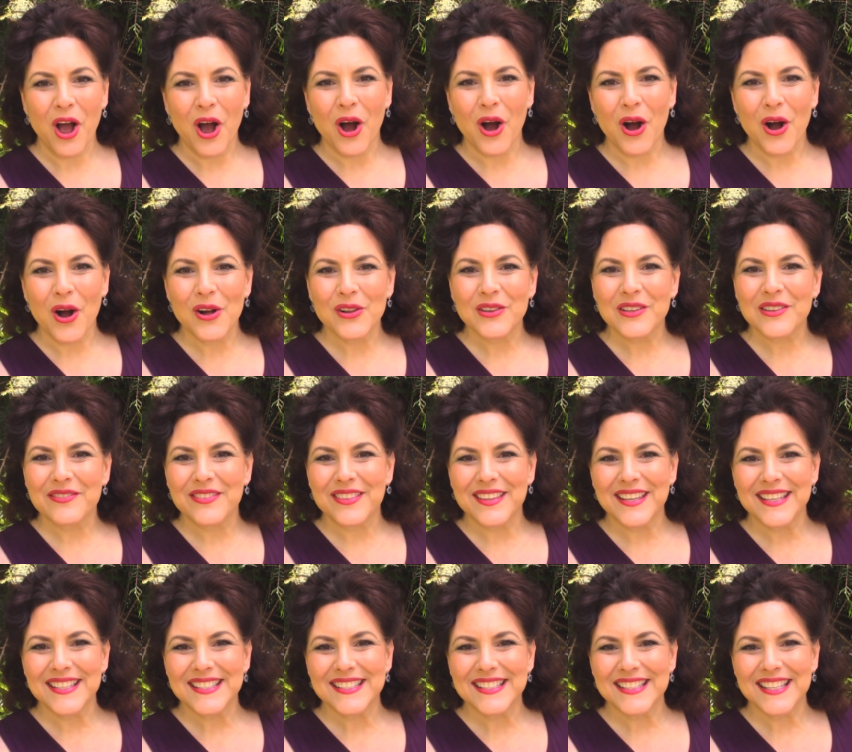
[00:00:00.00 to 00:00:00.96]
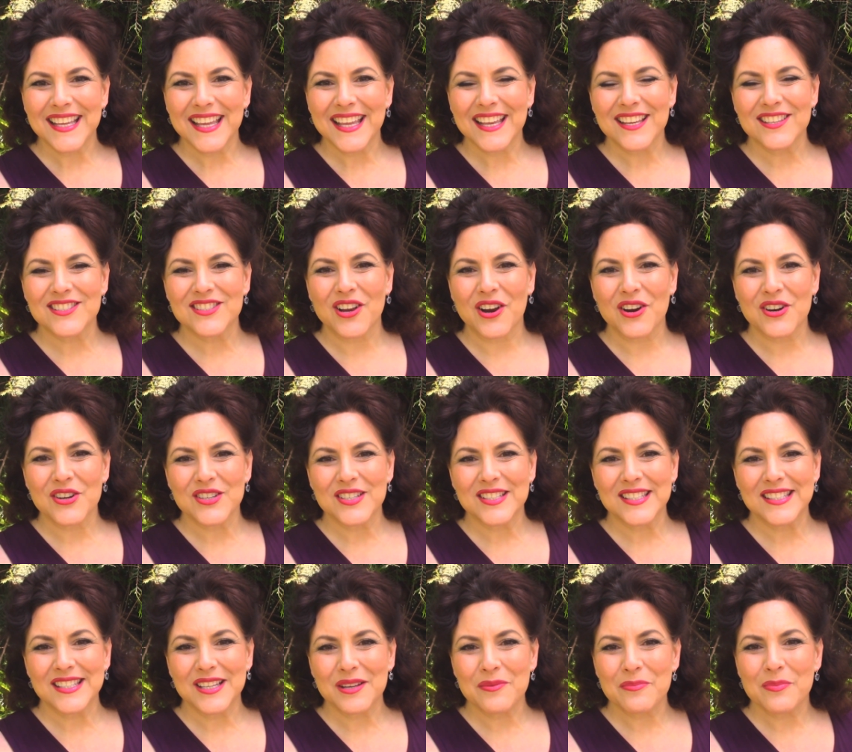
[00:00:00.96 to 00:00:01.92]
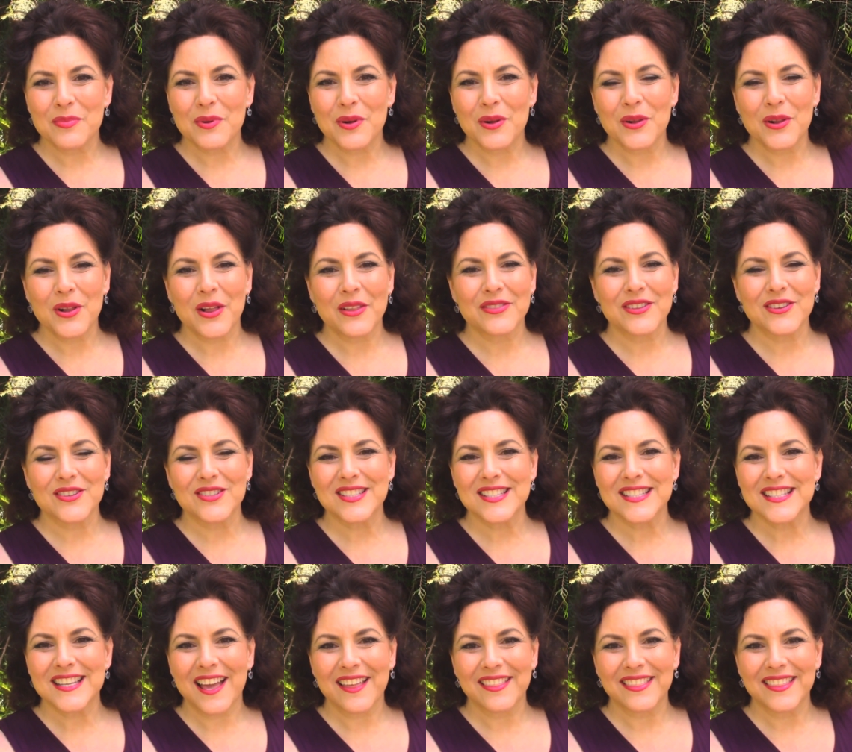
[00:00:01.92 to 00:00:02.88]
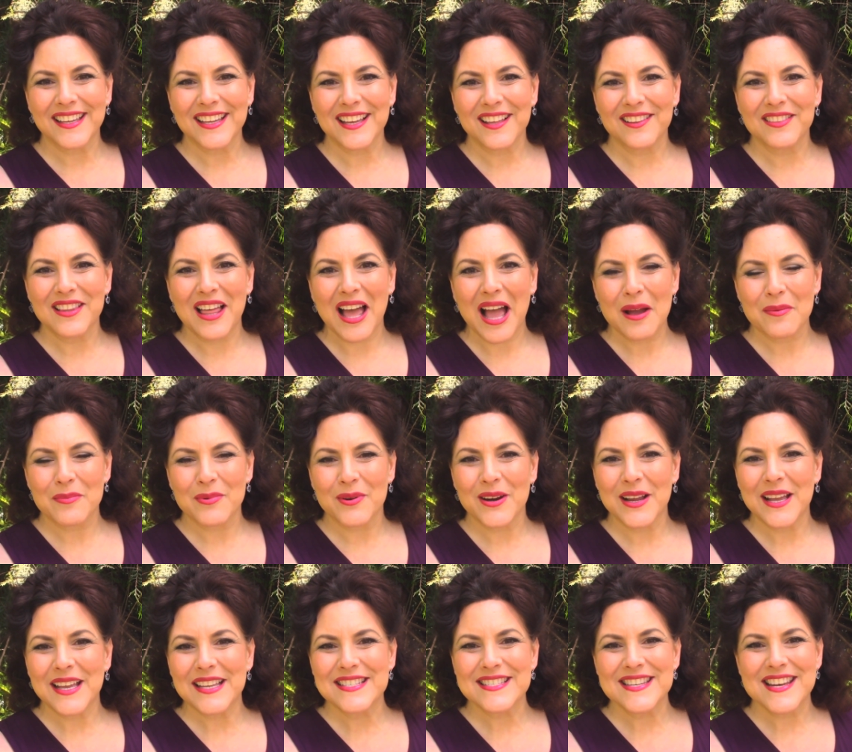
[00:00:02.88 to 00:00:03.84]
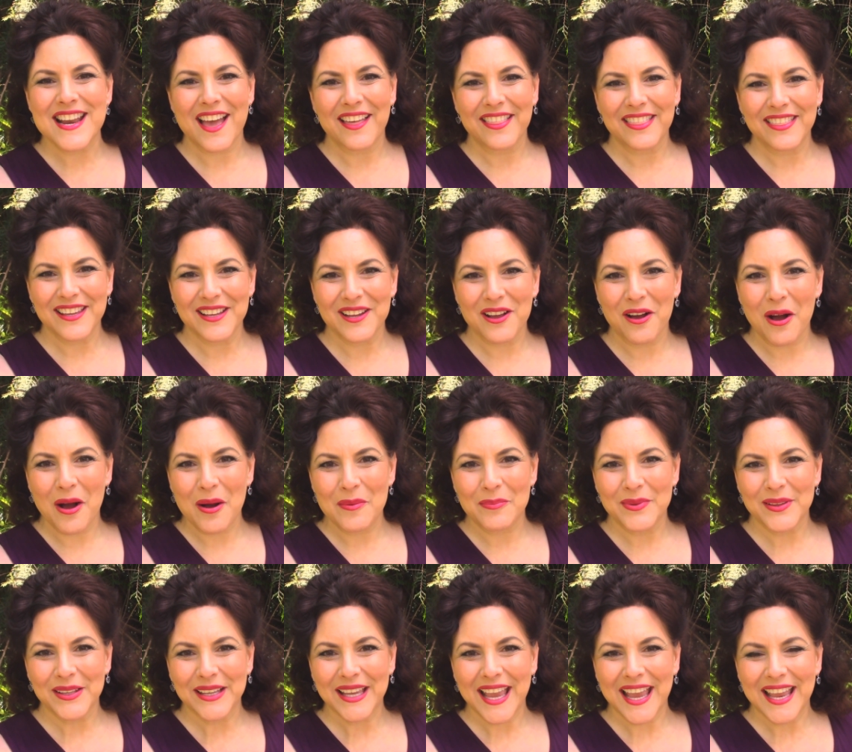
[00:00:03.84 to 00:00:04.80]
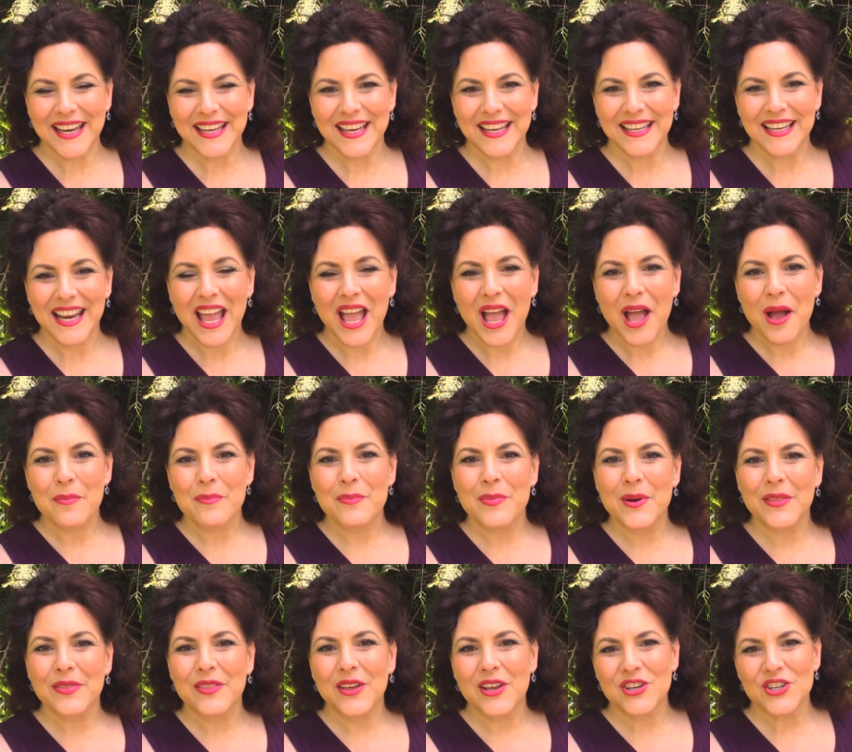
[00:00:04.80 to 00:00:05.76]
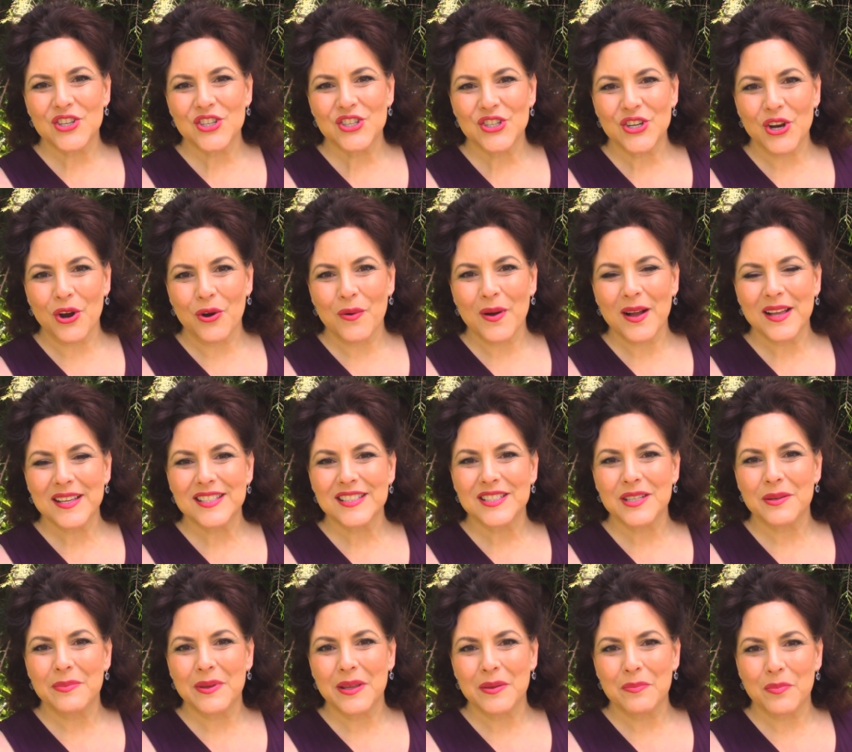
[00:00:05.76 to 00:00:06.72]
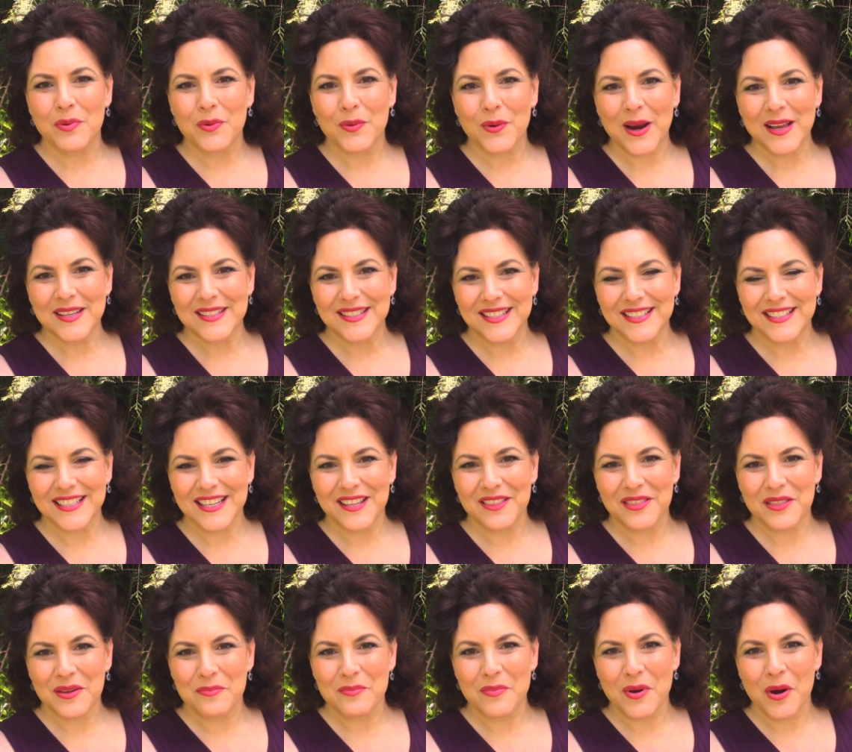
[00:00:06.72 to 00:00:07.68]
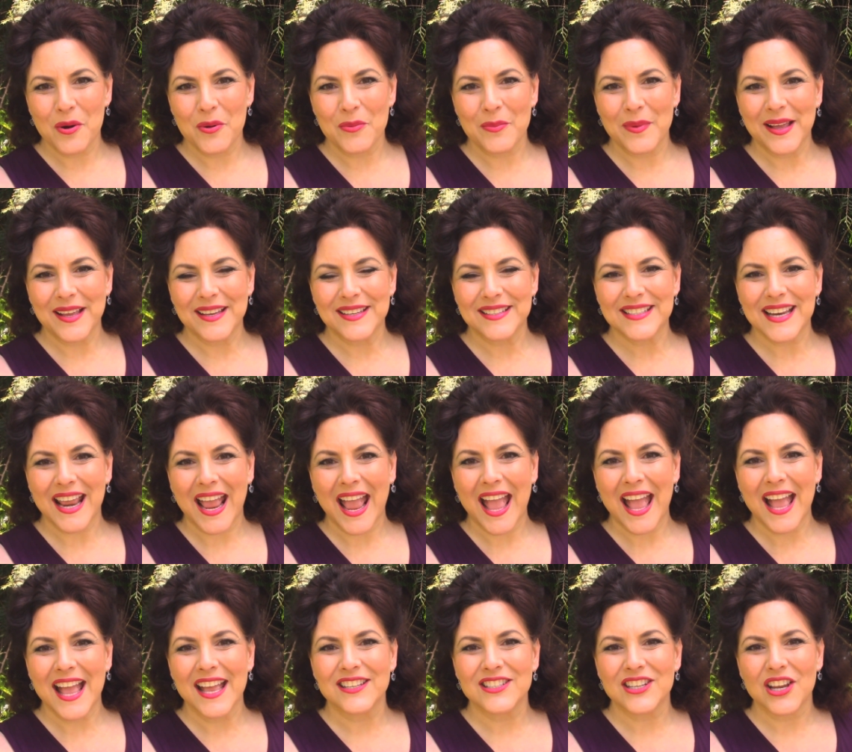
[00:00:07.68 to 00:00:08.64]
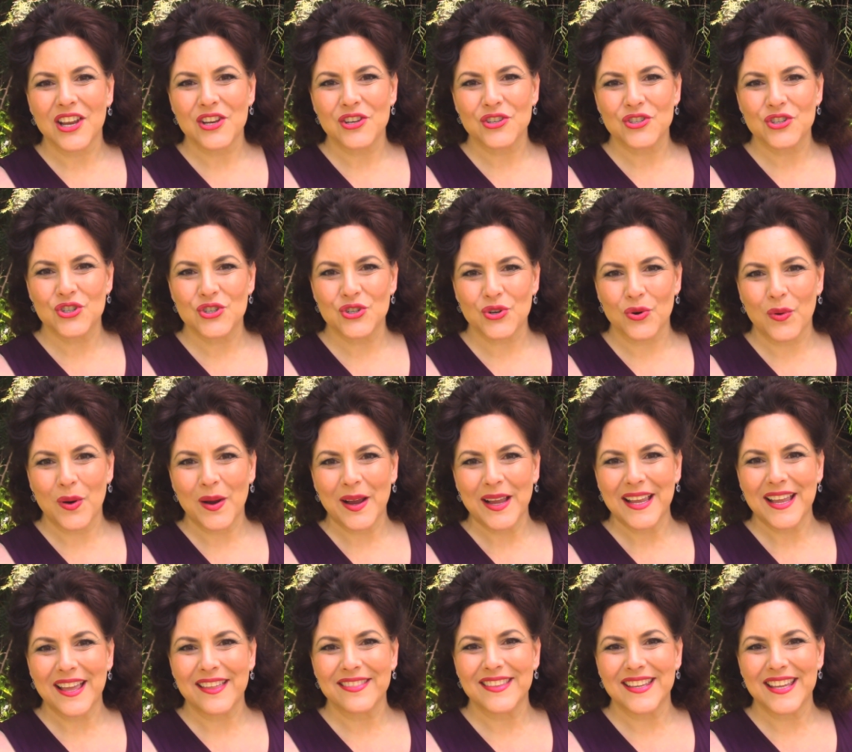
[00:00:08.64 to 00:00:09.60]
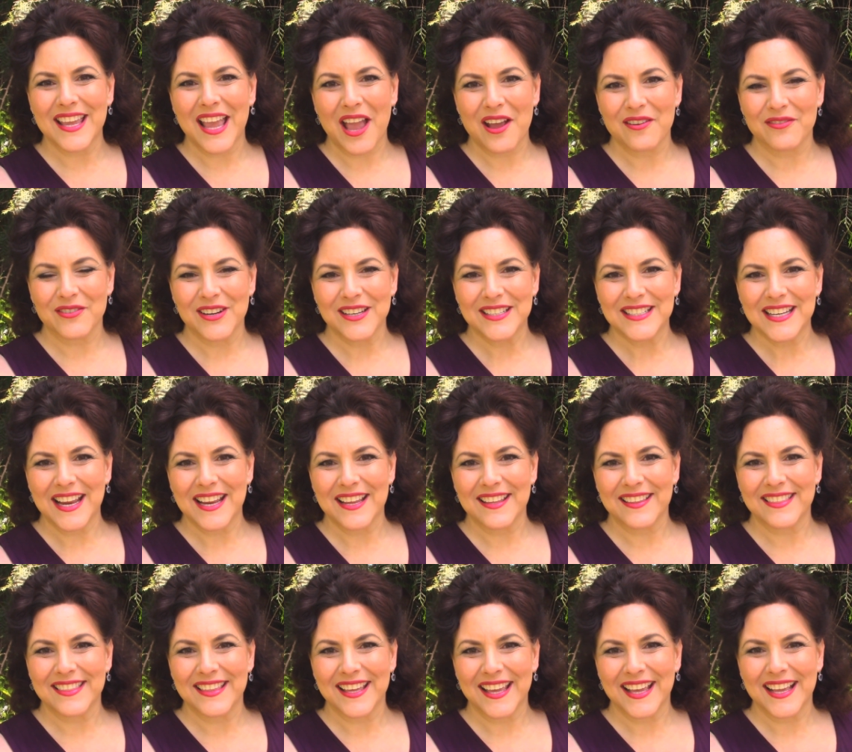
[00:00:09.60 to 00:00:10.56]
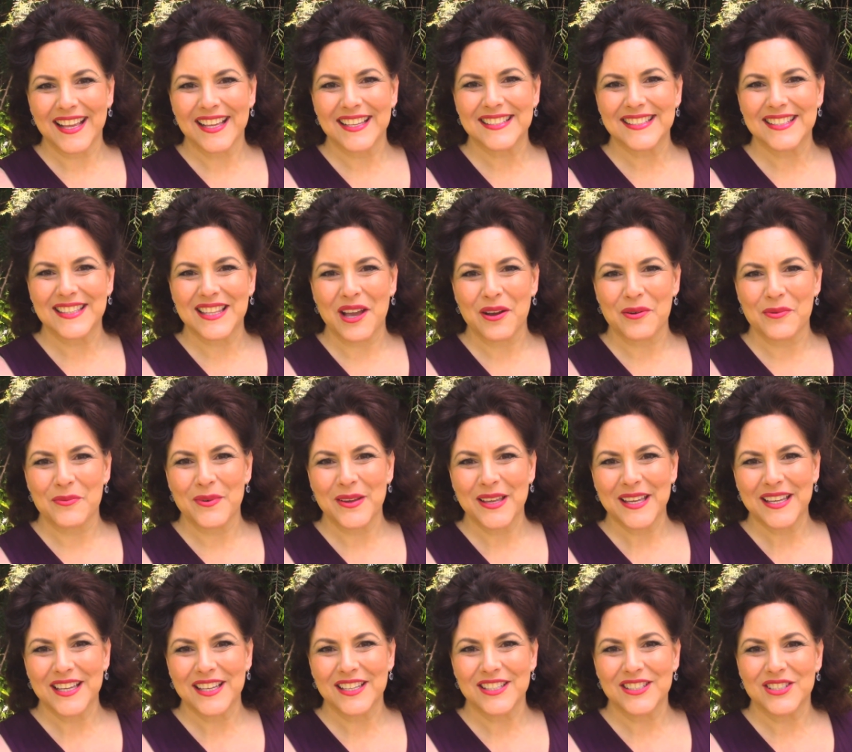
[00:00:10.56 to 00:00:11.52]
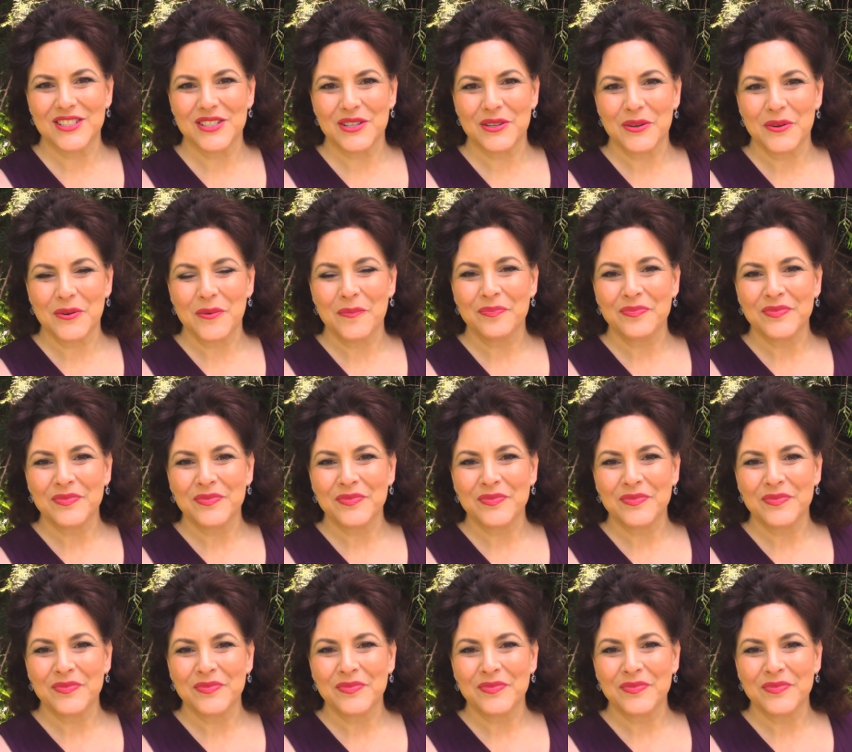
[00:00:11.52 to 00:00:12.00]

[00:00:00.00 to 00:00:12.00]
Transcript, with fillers: All of these things are simple. There's nothing elaborate, nothing complicated, but they show us to be present in the moment and enjoy the everyday things that we can do.